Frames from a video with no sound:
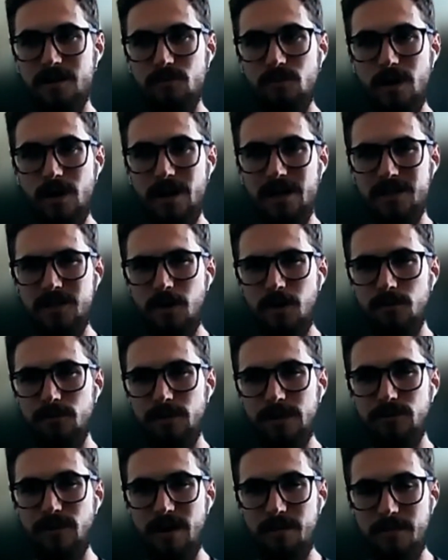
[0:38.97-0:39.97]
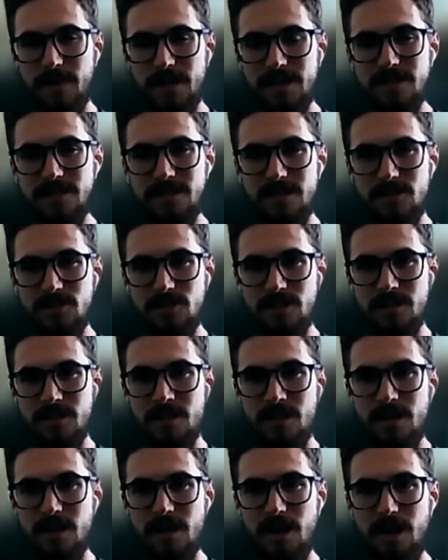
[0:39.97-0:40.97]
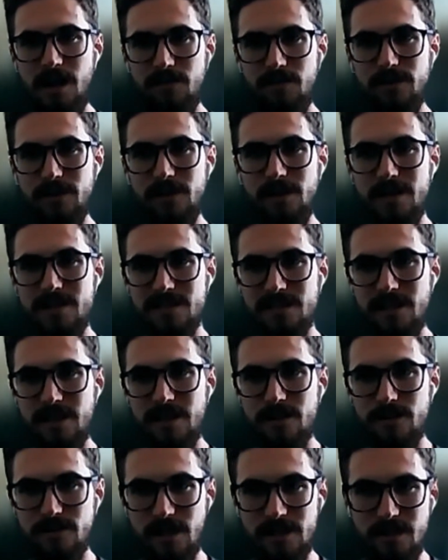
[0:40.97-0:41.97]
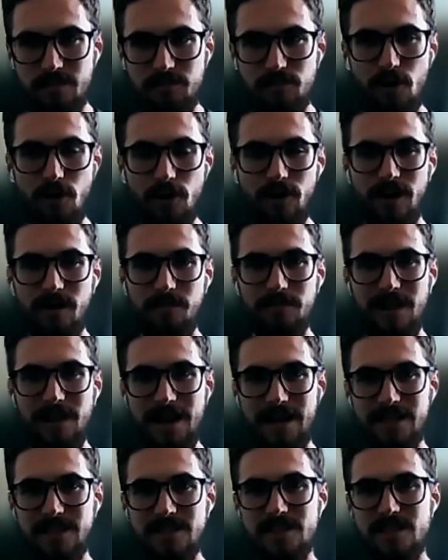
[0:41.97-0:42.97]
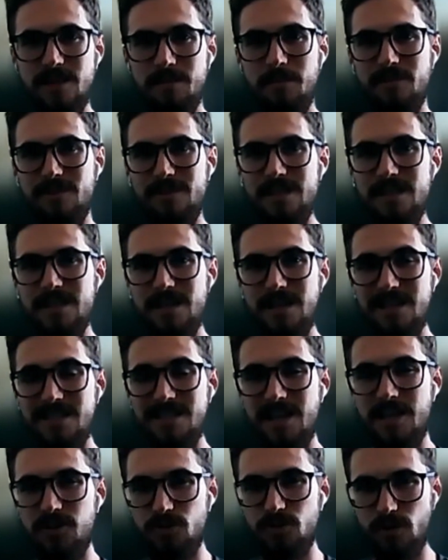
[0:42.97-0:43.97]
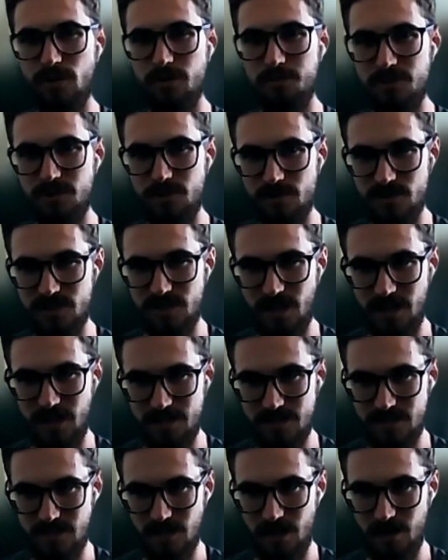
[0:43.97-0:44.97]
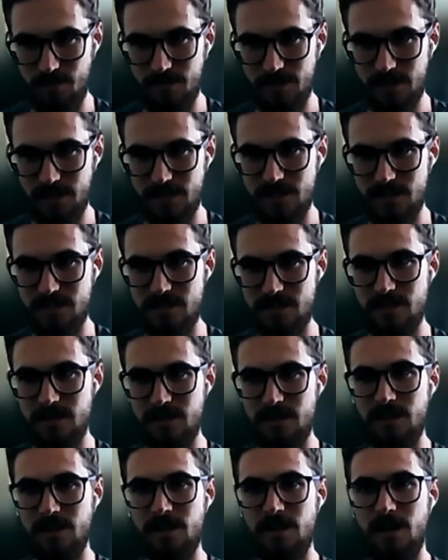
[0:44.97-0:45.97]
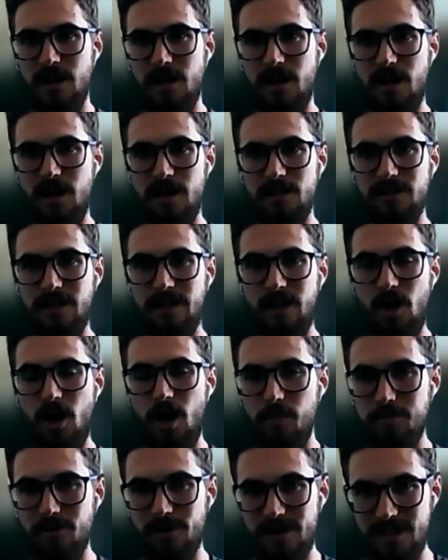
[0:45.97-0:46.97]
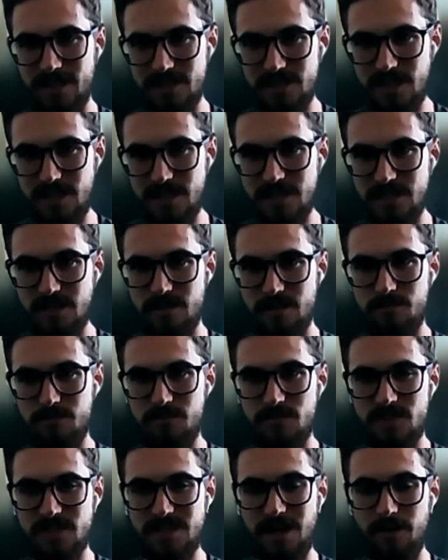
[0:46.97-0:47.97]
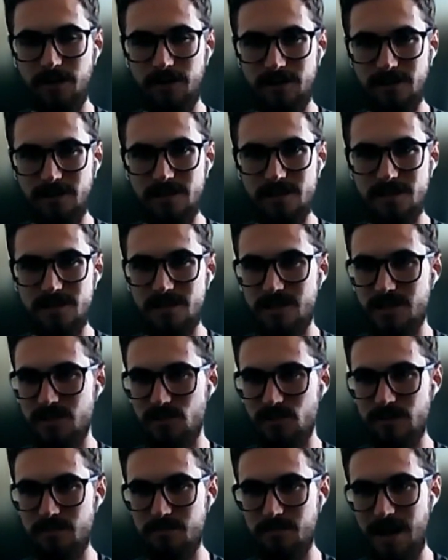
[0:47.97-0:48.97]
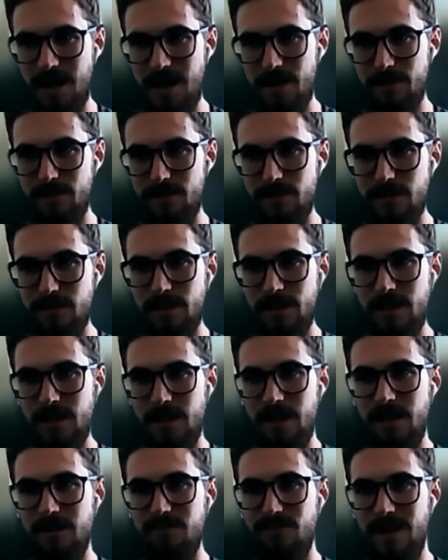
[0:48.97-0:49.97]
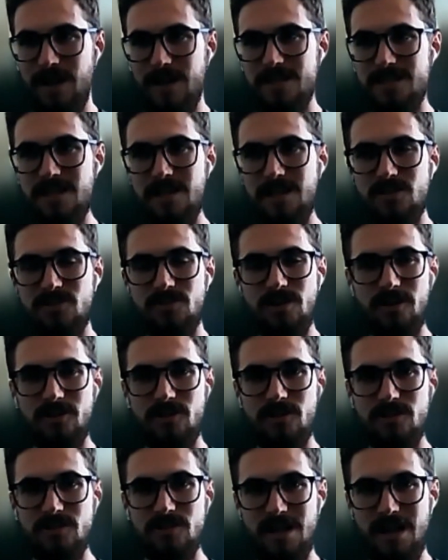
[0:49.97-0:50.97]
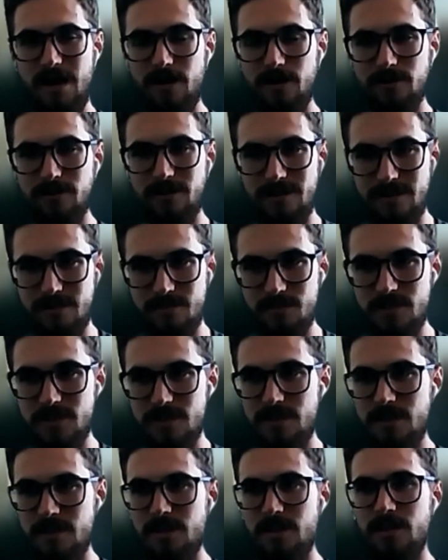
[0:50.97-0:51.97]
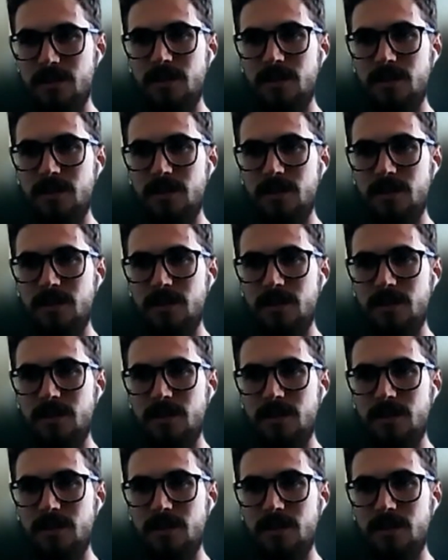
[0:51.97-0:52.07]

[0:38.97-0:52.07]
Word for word: While I don't regret my decision, I realized later that the program lacked some of the essential computer science topics uh, like operating systems, calculus, discrete math, advanced data structures, and algorithms.